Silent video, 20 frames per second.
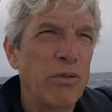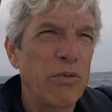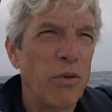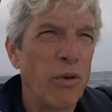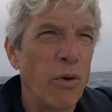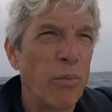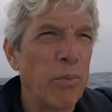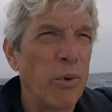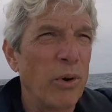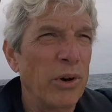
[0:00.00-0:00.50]

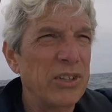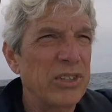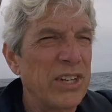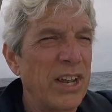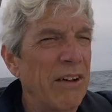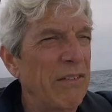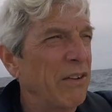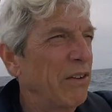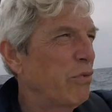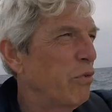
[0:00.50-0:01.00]

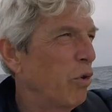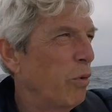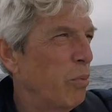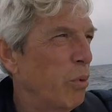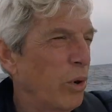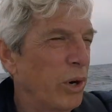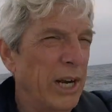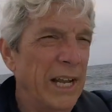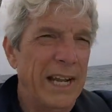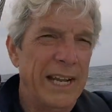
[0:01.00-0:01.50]
4.7,
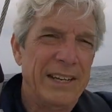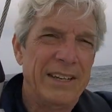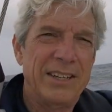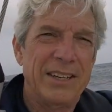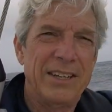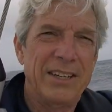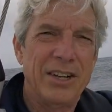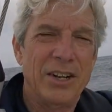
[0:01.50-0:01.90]
4.8.